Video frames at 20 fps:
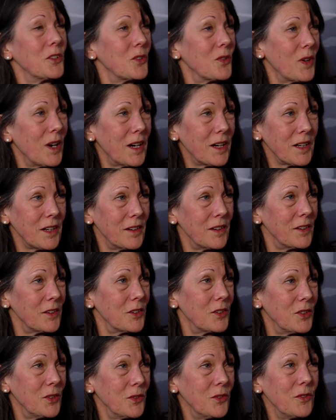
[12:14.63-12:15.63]
track
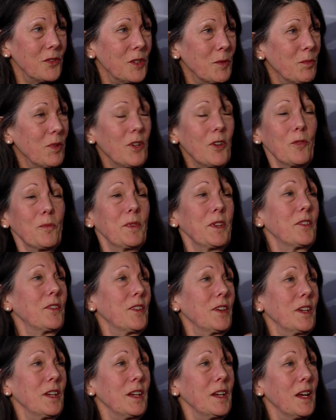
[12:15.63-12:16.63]
two
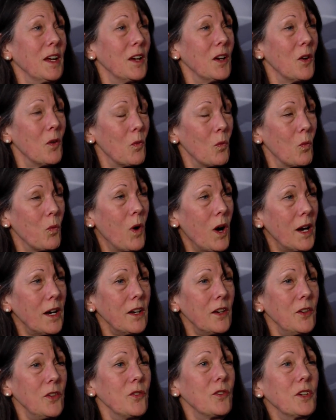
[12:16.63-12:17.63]
diplomacy,
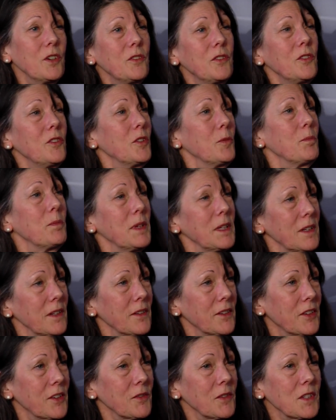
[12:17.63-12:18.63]
what you can do to
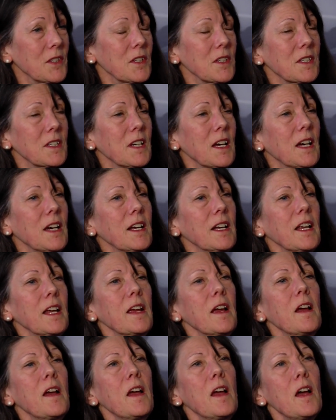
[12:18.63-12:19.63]
build civil
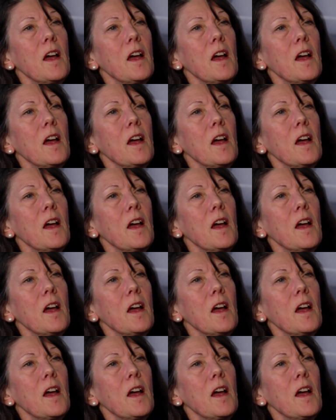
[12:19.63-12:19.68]
society,